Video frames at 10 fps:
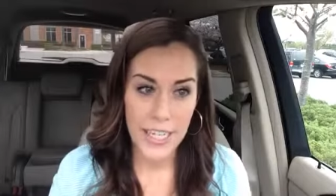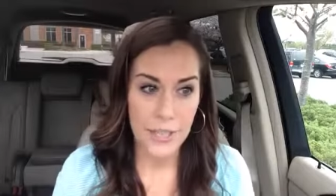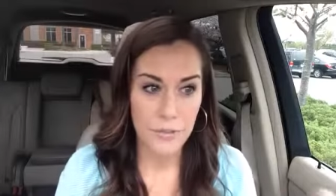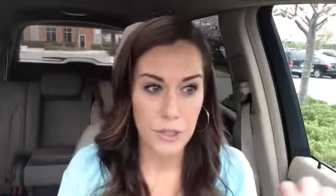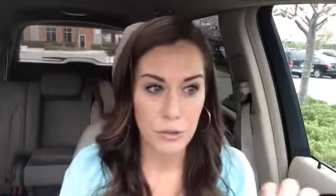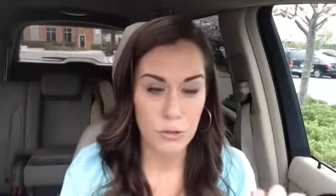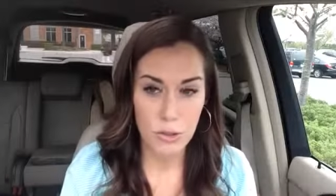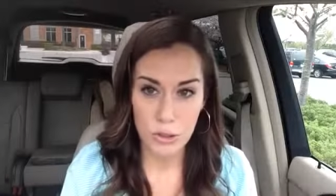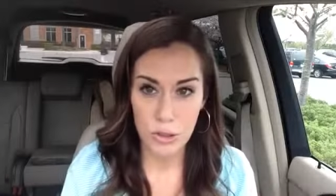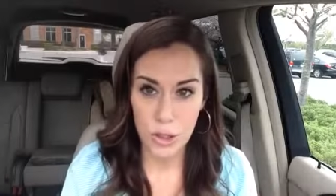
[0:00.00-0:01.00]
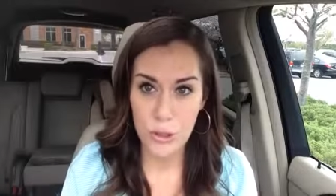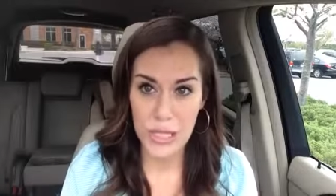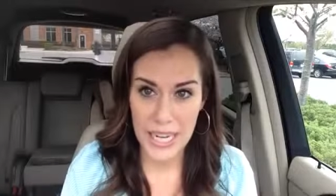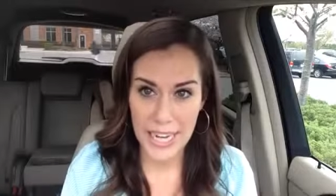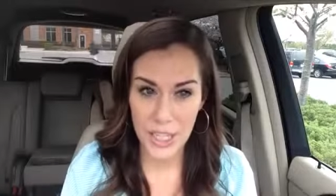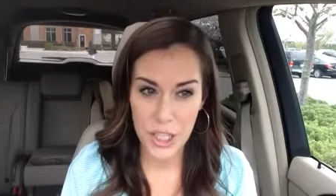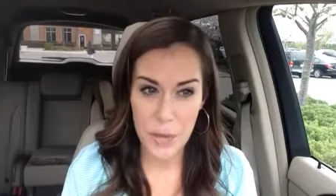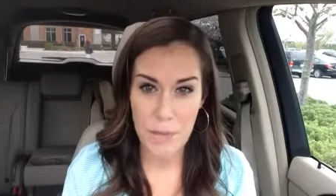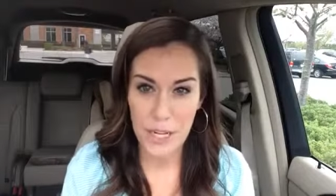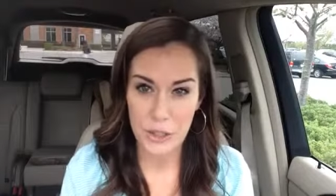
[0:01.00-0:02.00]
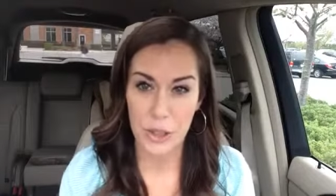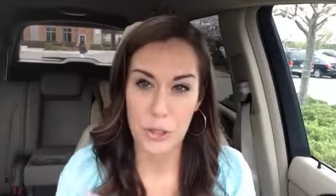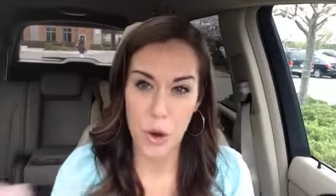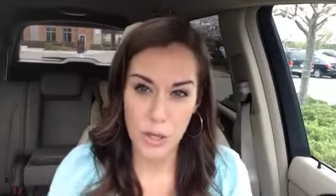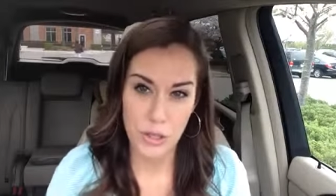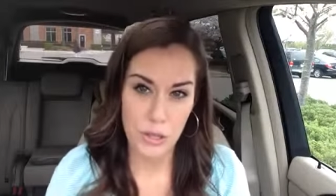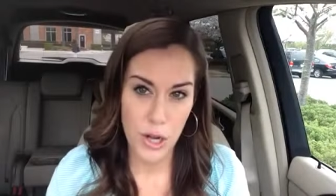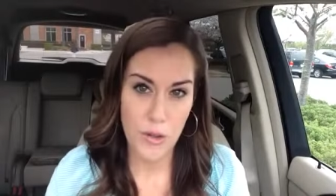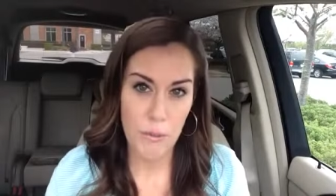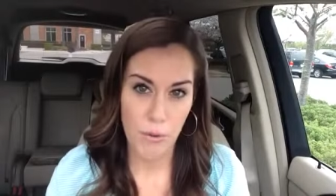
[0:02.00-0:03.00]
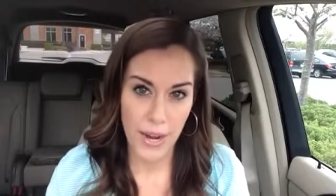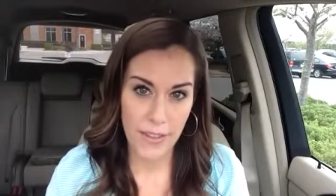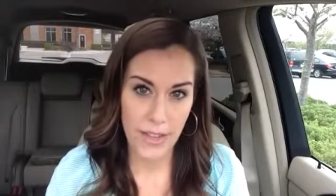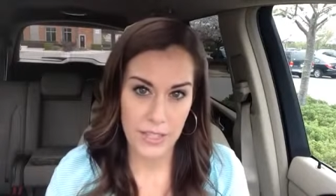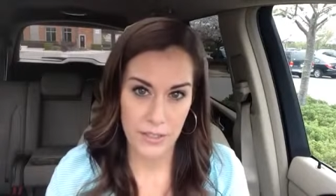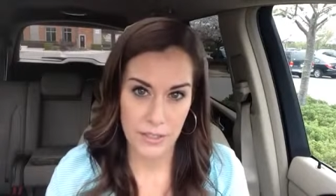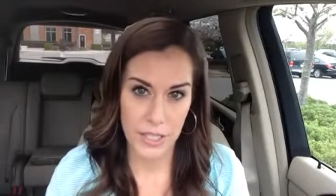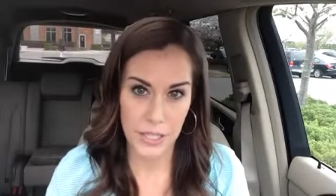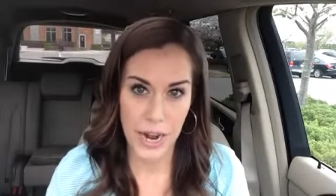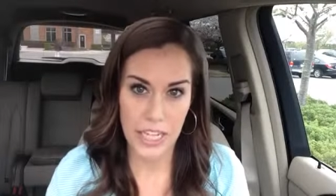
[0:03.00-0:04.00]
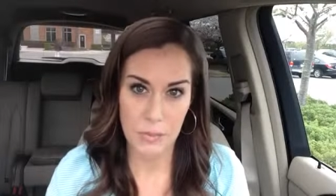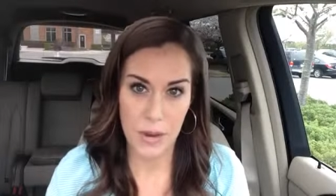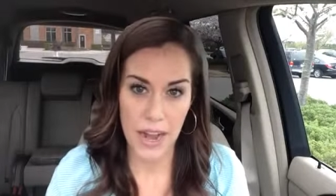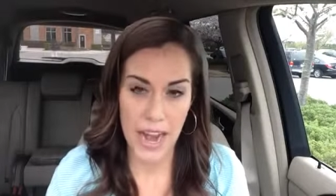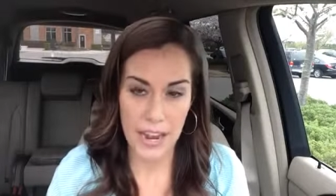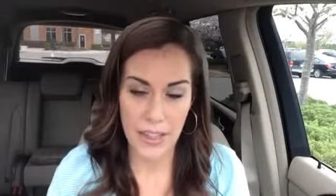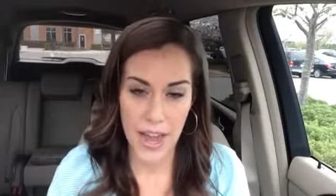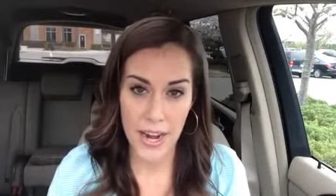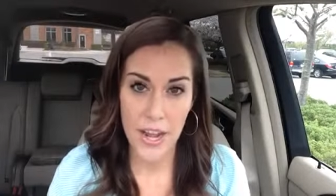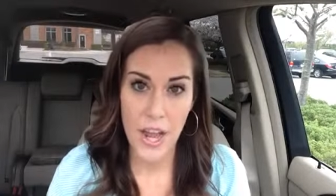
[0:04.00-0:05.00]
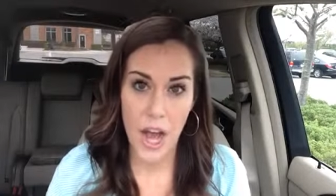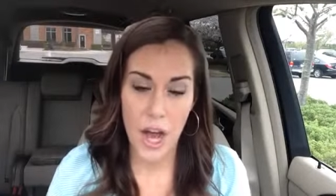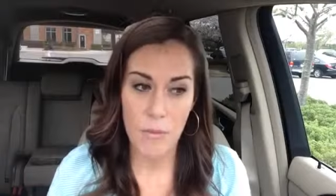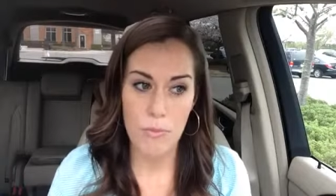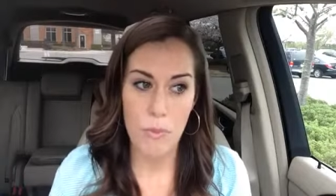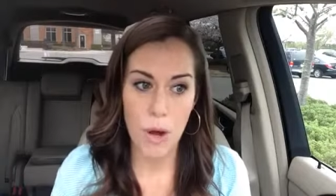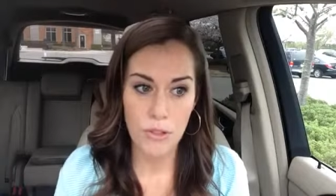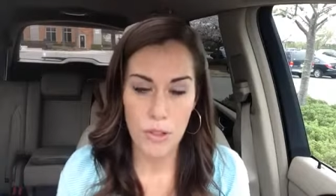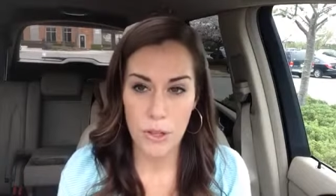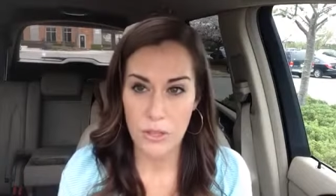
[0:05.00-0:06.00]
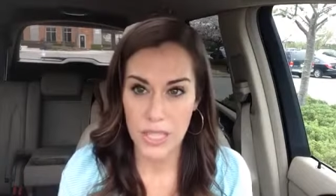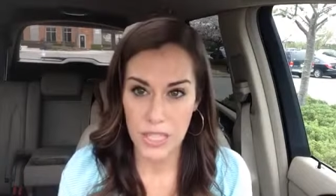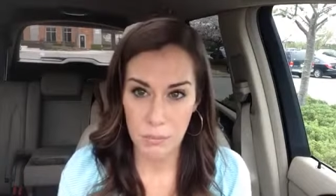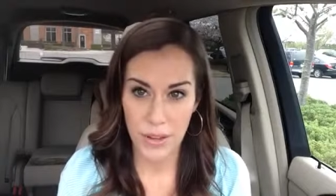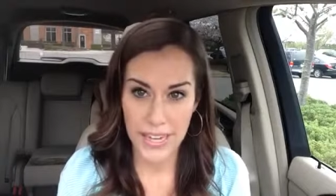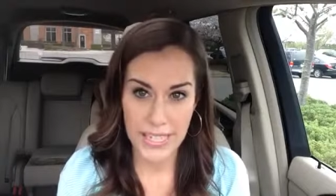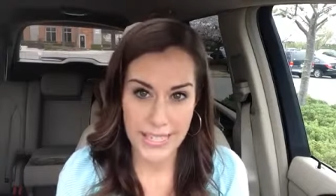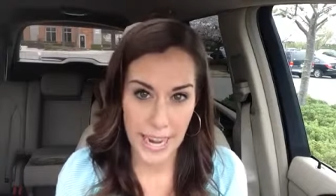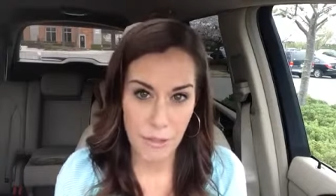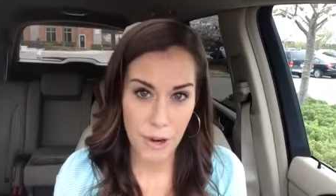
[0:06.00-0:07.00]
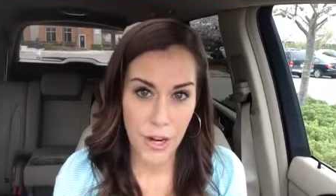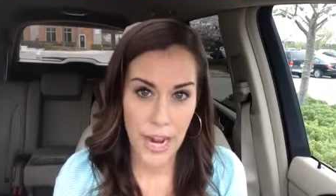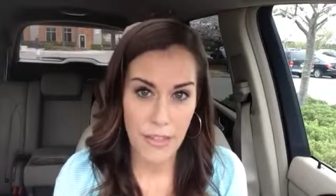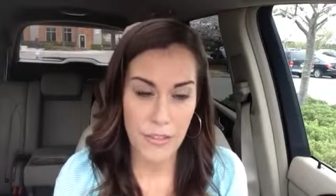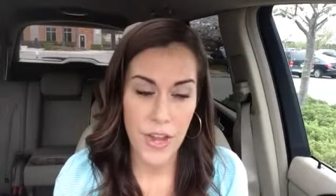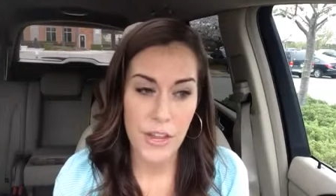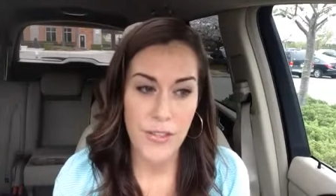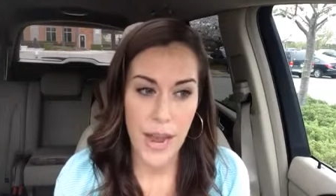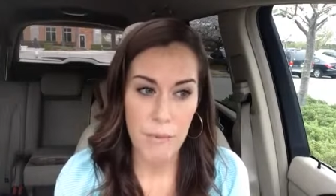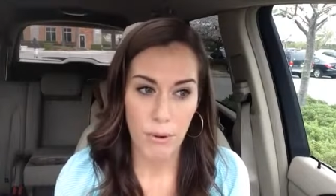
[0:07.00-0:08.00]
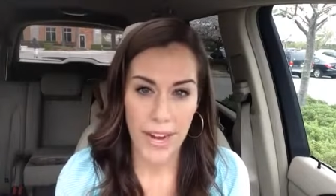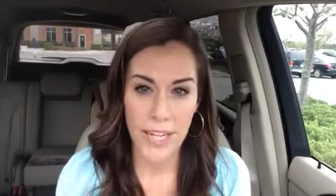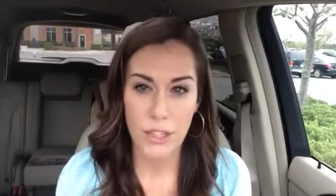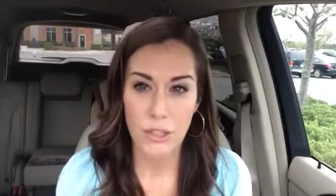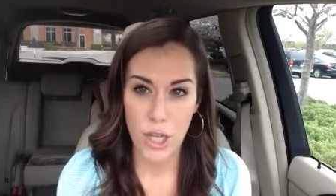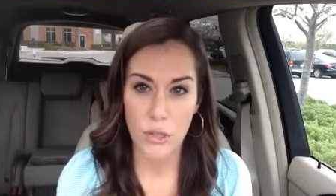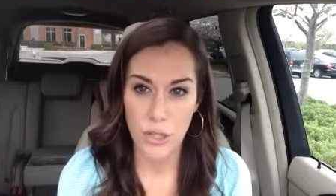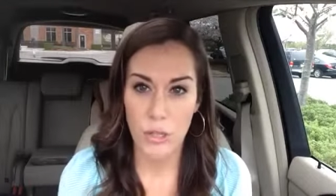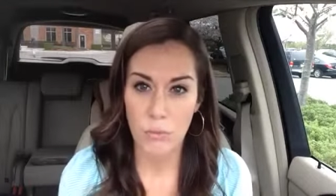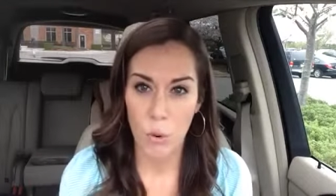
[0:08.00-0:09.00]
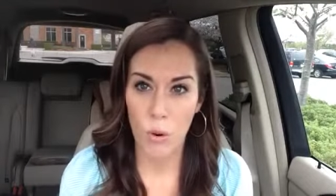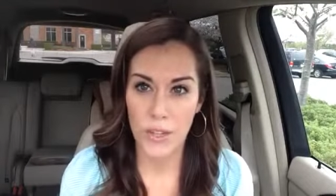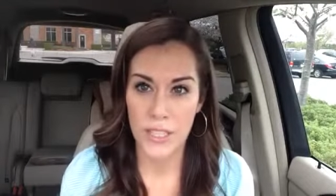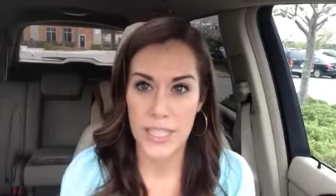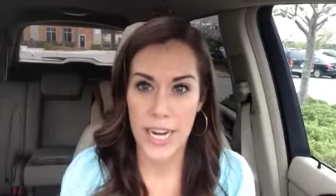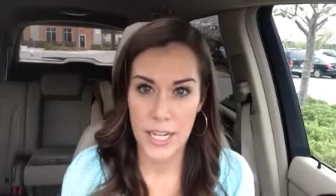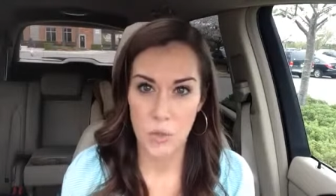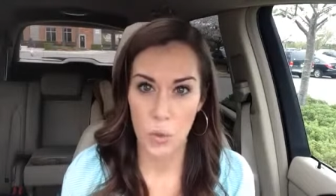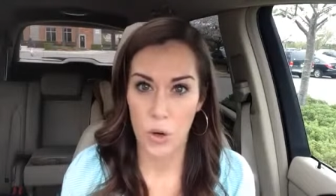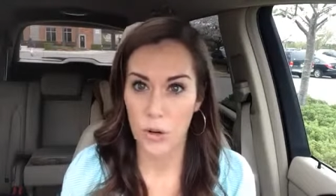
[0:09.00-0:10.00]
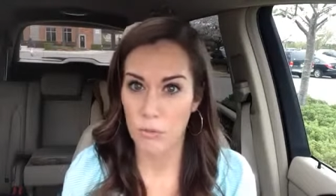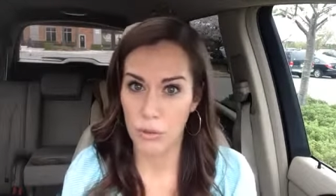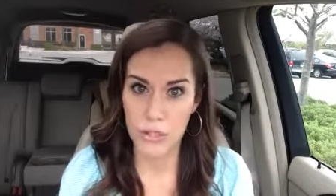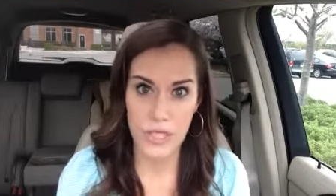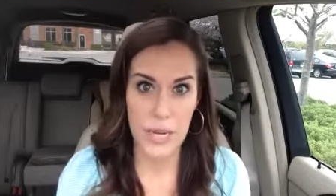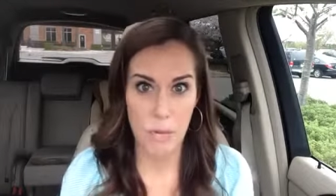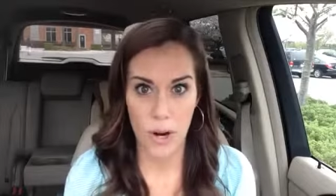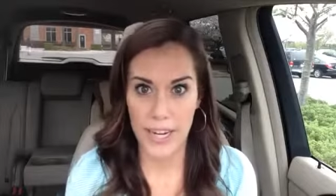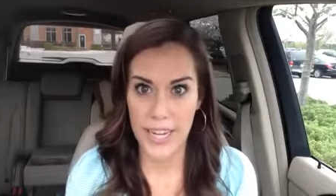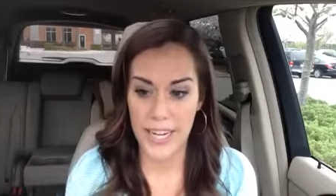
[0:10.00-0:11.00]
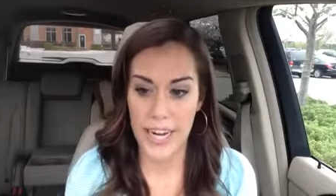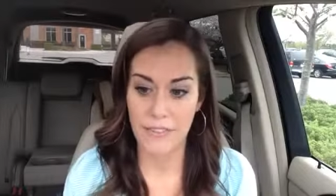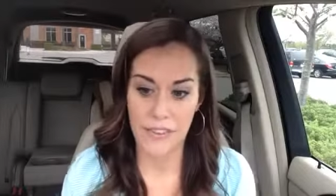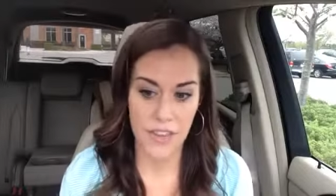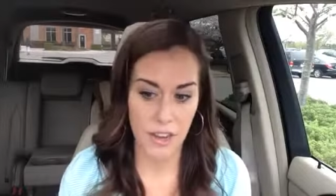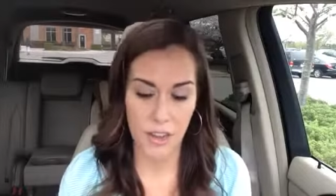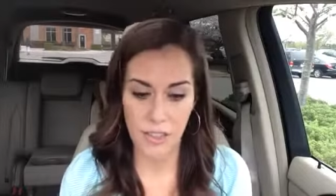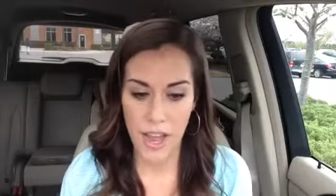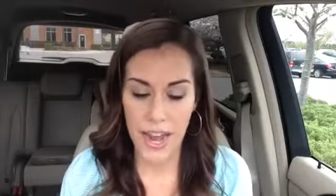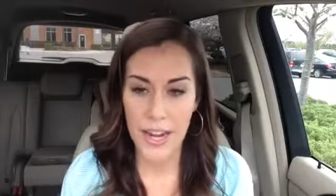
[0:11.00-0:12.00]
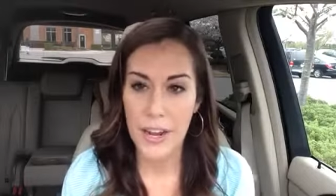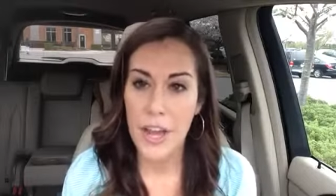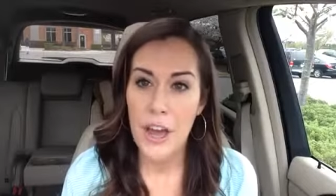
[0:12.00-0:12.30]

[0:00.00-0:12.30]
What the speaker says: And if you choose an agent, make sure you also know the brand that's listing your house behind that. Both of those things play together, and that brand is so important in today's world of real estate marketing and everything online.